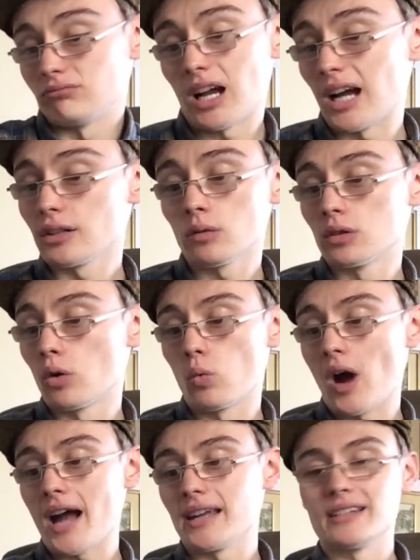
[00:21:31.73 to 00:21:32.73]
I don't know
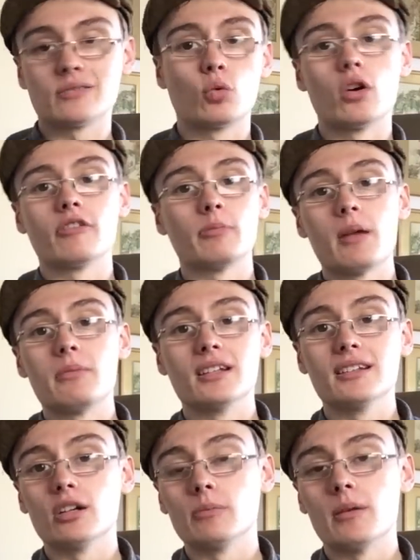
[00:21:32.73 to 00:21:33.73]
why it's worth maybe
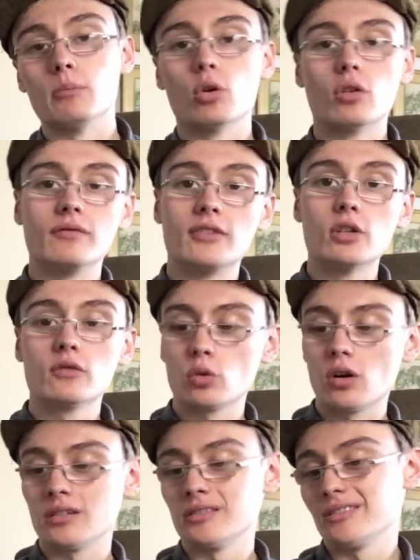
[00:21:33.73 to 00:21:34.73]
a little bit more than the other
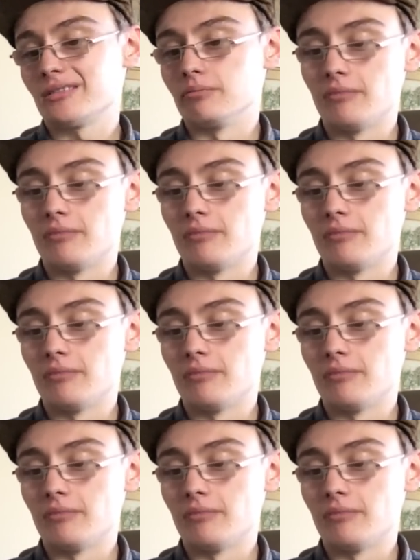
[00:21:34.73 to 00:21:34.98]
ones.